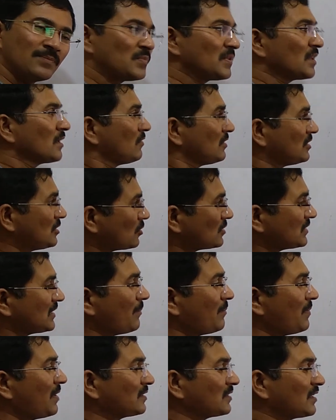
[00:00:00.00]
Without
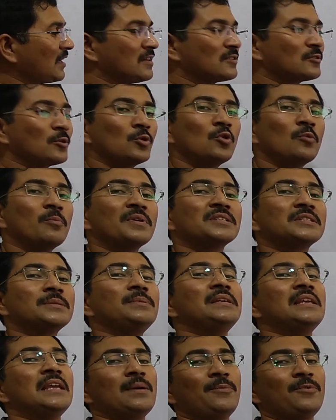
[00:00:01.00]
numbers also you must
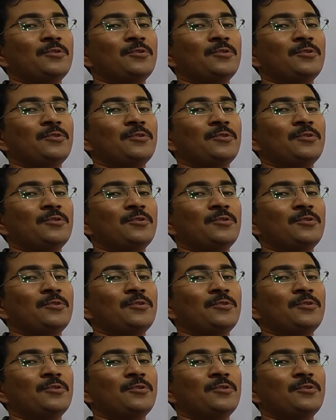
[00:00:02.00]
be able